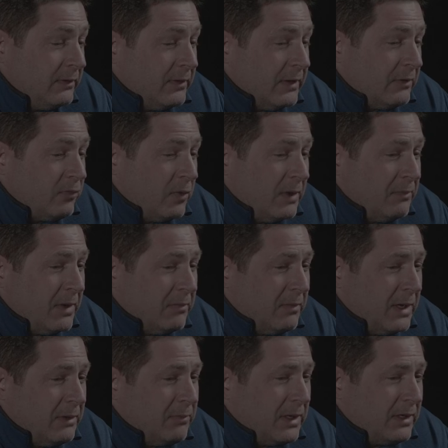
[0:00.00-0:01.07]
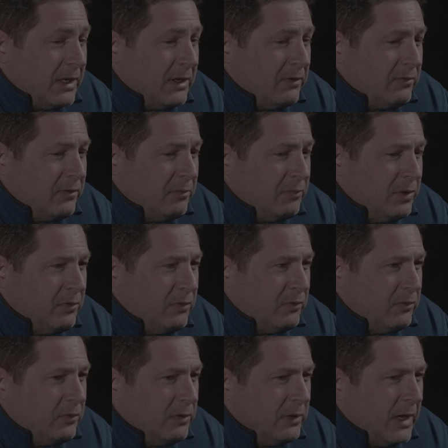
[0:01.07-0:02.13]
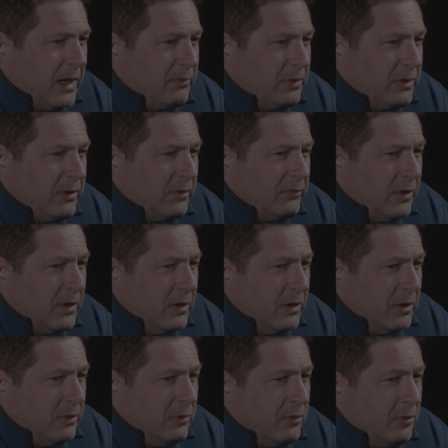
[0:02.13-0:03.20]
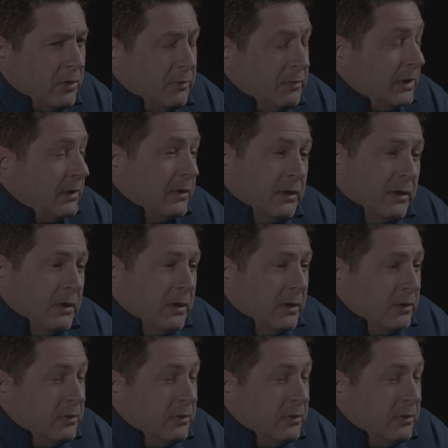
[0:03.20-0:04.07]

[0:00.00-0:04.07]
think that's why my, my, my case appealed to a lot because, you know, I mean,